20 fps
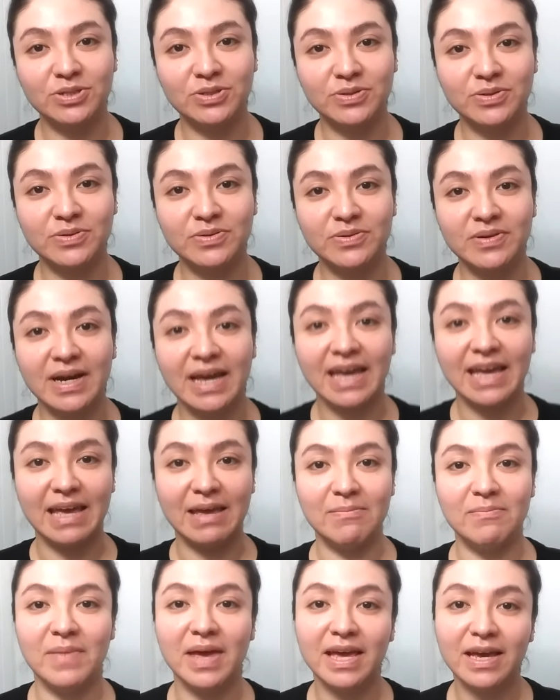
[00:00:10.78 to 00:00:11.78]
do a
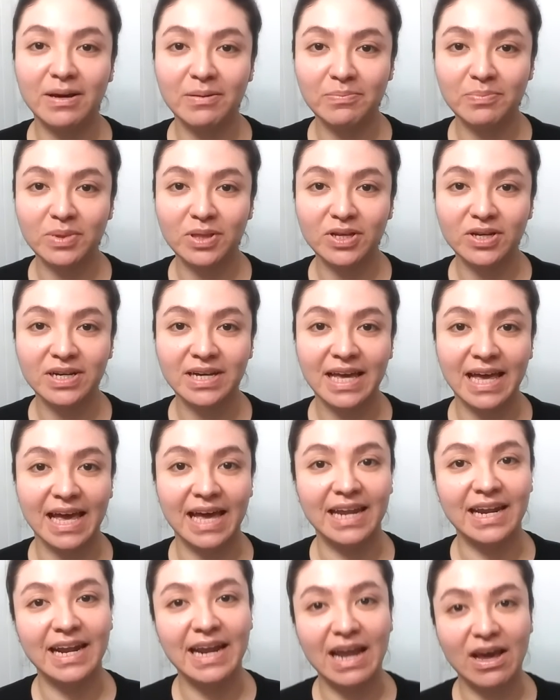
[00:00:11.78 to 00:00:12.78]
makeup look
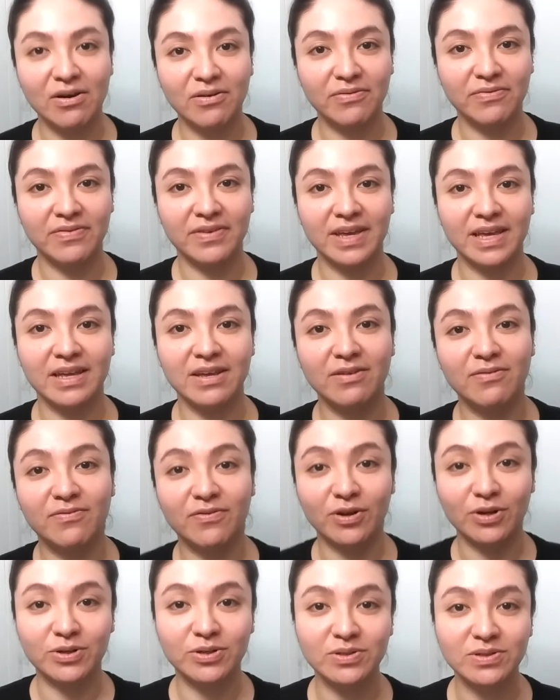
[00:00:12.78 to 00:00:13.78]
and an outfit
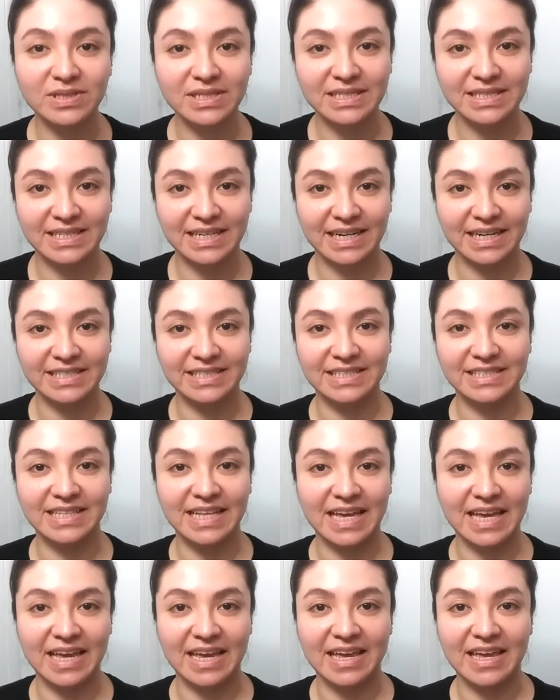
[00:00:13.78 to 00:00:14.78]
for Ghoulentines
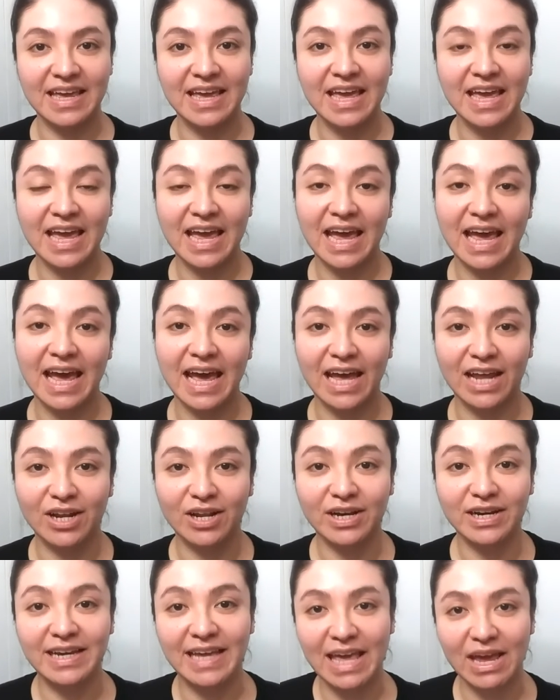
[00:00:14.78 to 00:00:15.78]
Day and
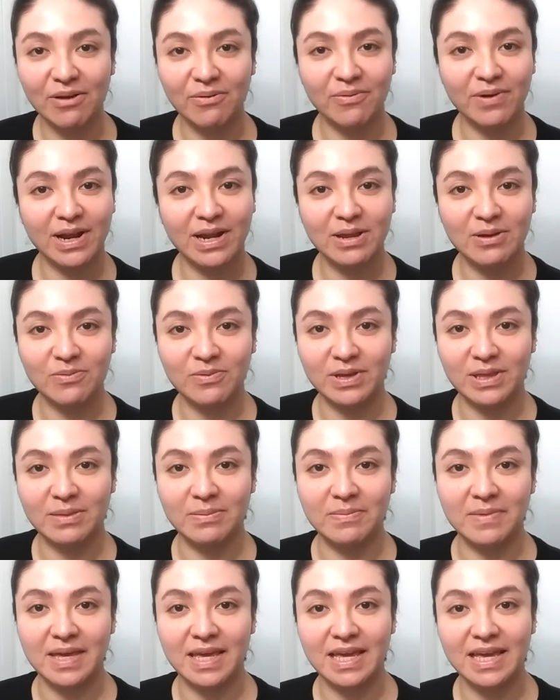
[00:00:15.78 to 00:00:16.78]
a get ready with
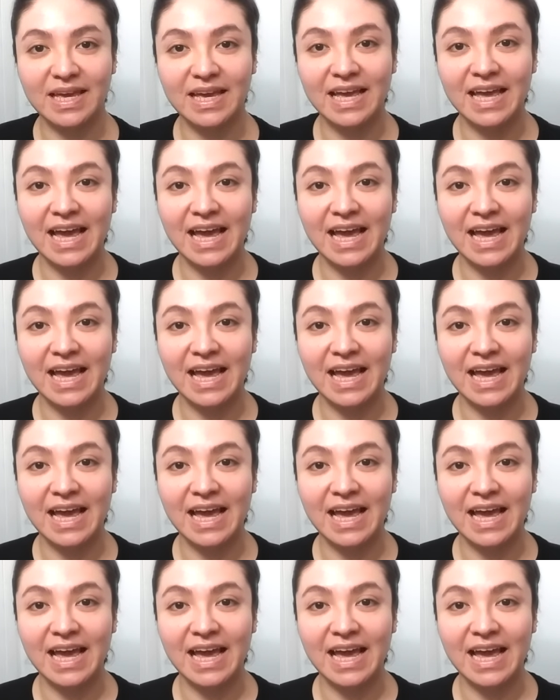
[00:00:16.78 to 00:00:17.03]
me.